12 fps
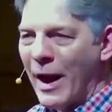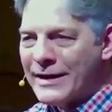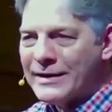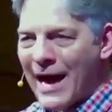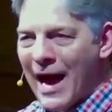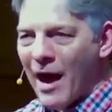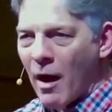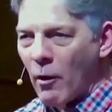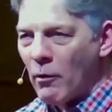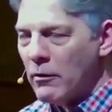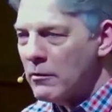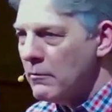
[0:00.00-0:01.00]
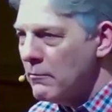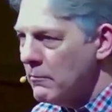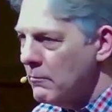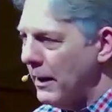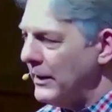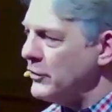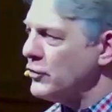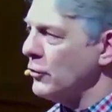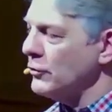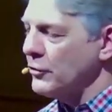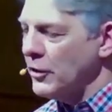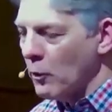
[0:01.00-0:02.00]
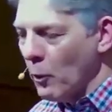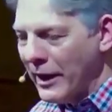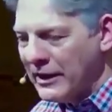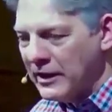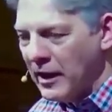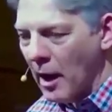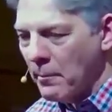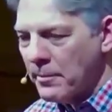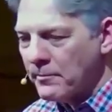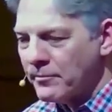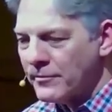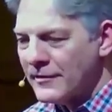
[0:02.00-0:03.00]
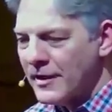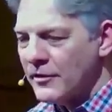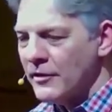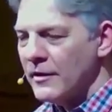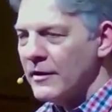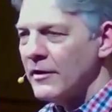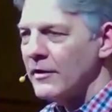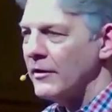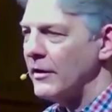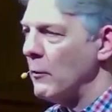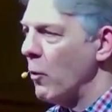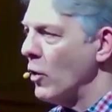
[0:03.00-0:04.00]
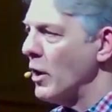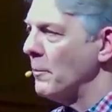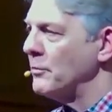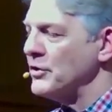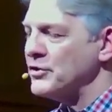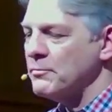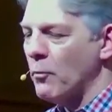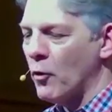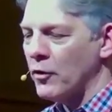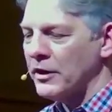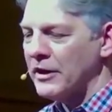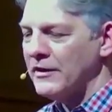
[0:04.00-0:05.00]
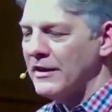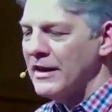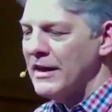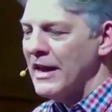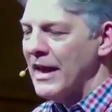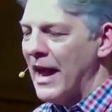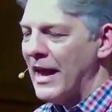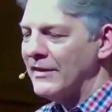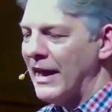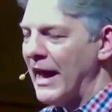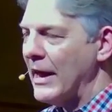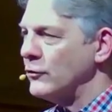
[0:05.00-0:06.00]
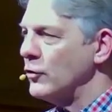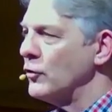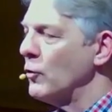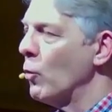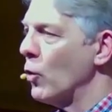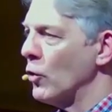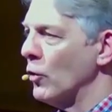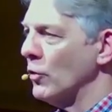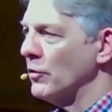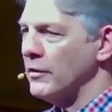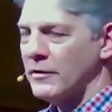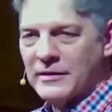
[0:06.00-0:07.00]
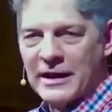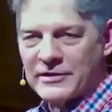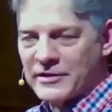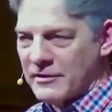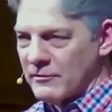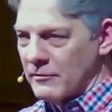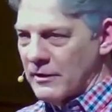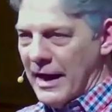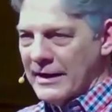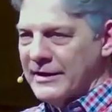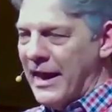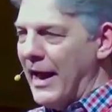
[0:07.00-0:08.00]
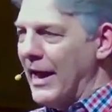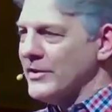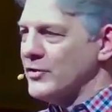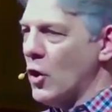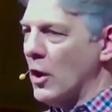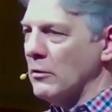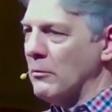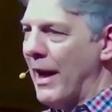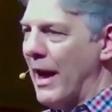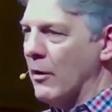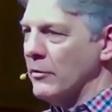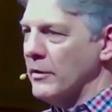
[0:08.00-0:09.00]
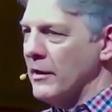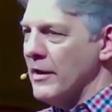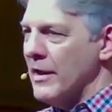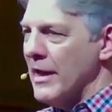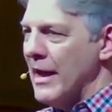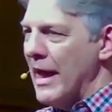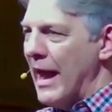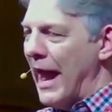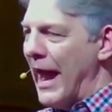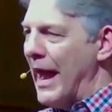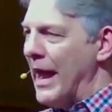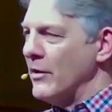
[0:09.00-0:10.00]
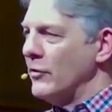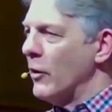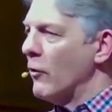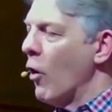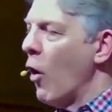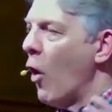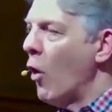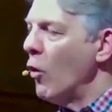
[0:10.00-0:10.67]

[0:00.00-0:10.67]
But right now, many children are waking up. They woke up this morning and they entered the world that had chaos all around, and their